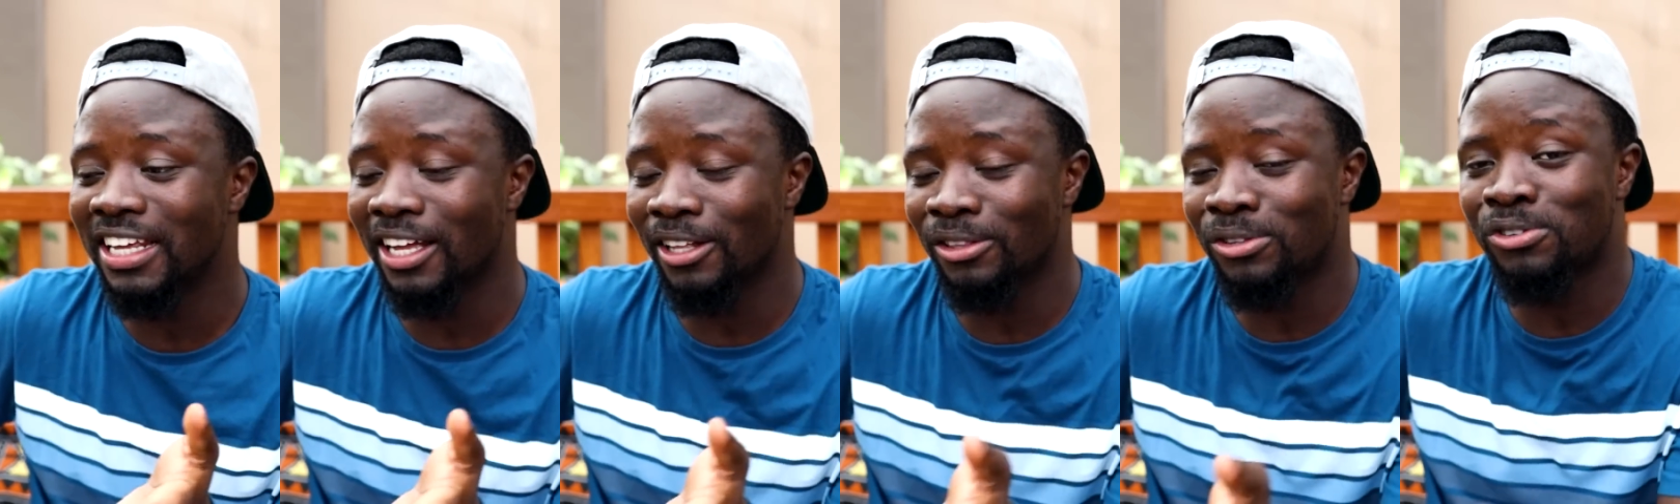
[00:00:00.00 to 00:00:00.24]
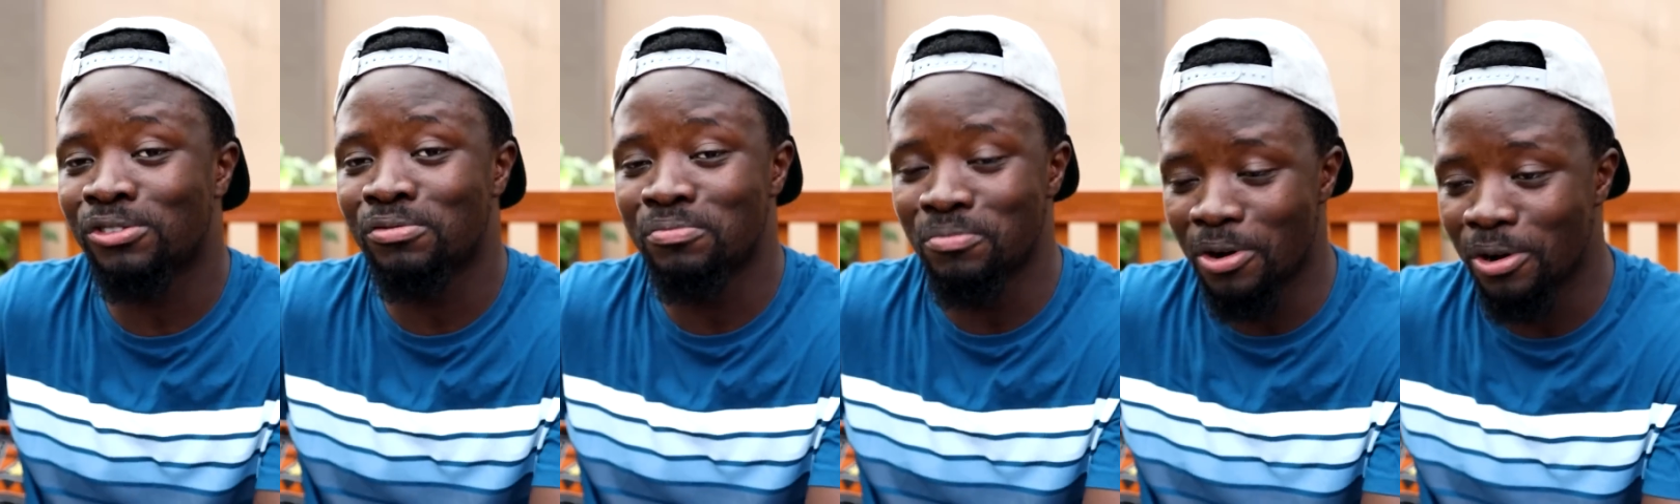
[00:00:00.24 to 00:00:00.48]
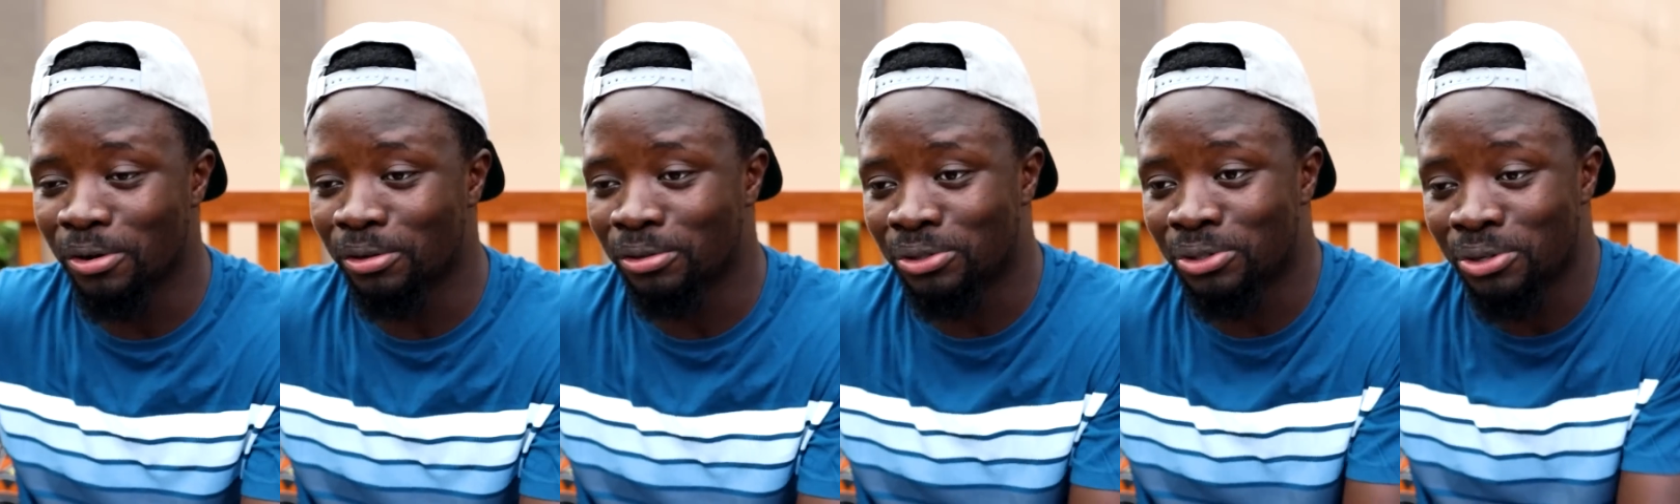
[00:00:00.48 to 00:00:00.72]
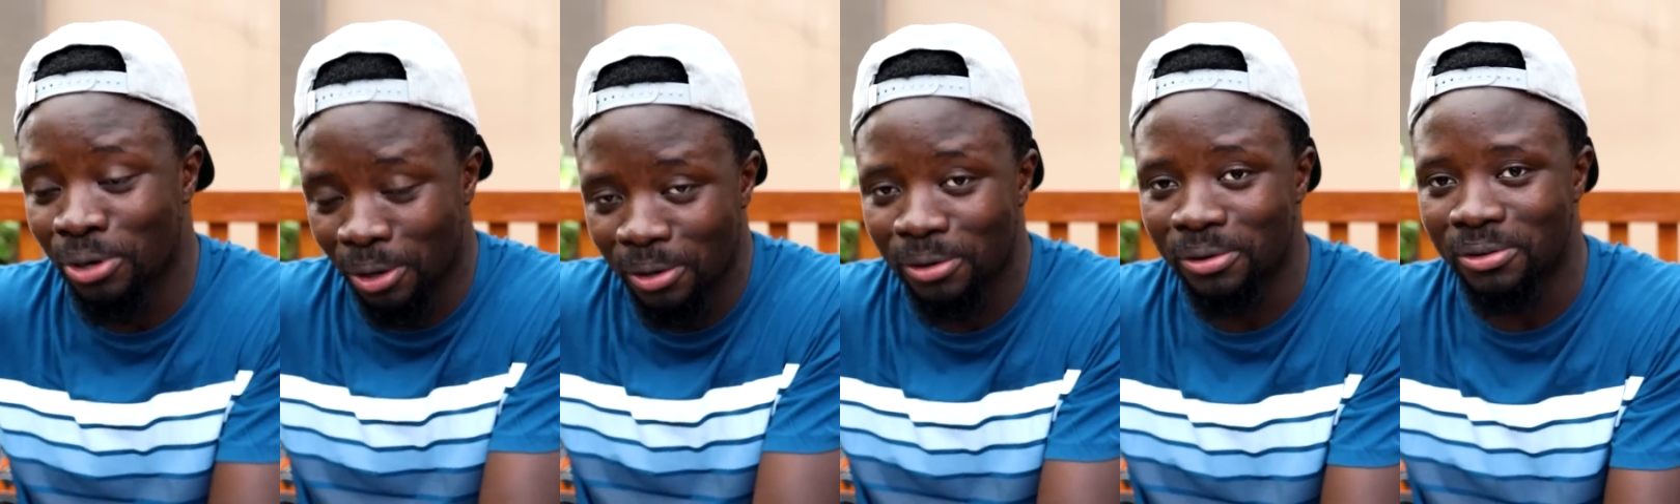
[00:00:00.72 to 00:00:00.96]
that
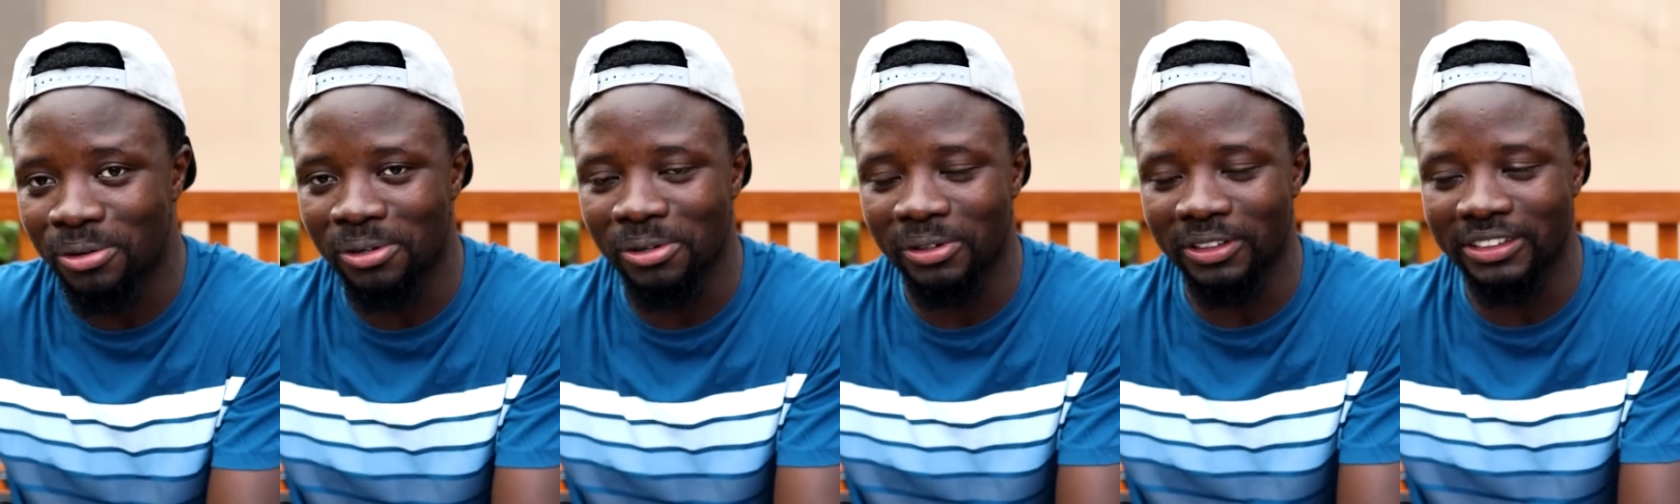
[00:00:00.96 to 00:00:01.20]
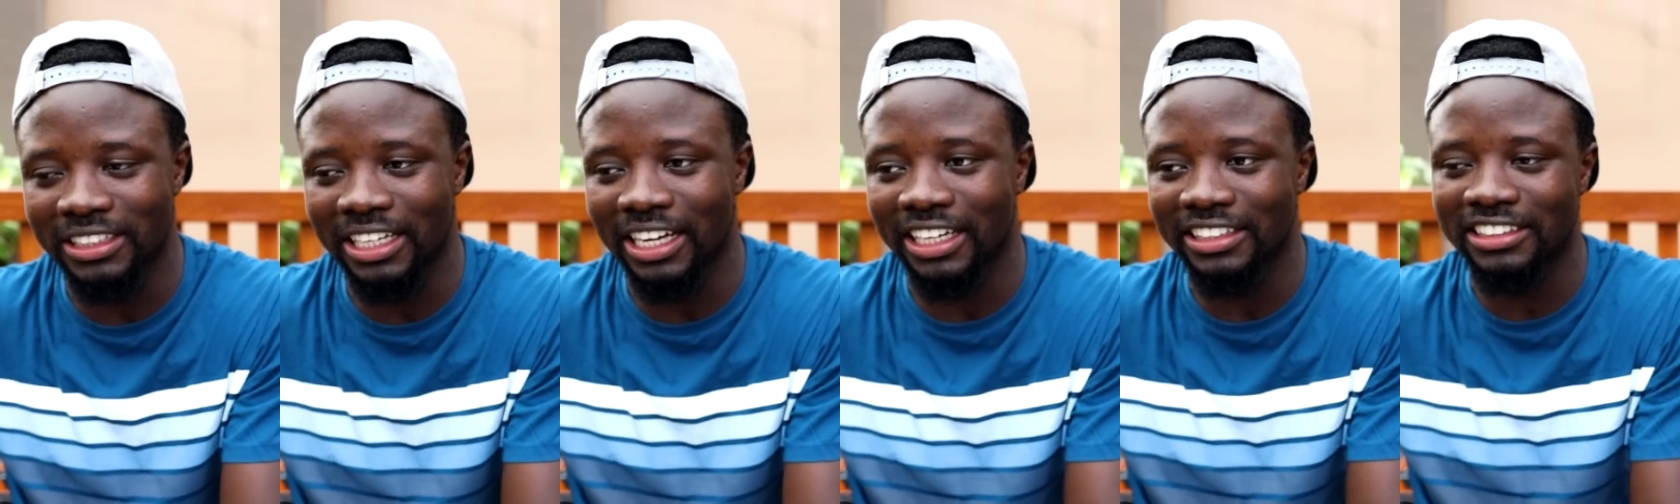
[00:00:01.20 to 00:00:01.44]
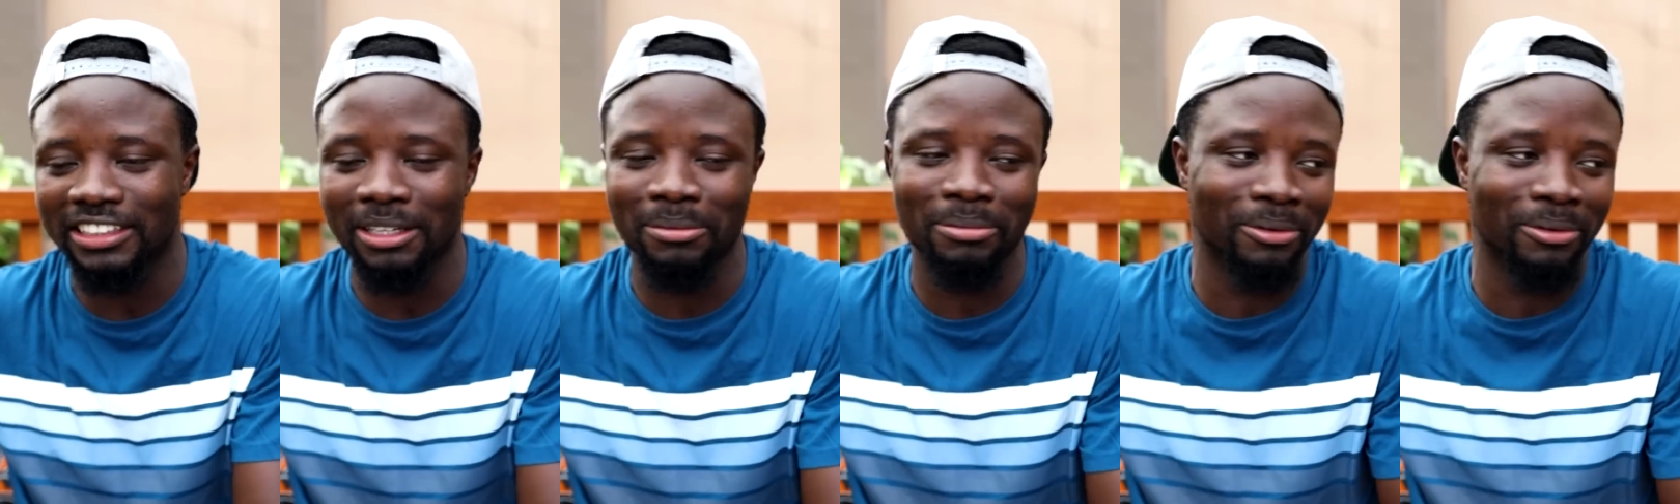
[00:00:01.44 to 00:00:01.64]
smoke joke, you know what I say?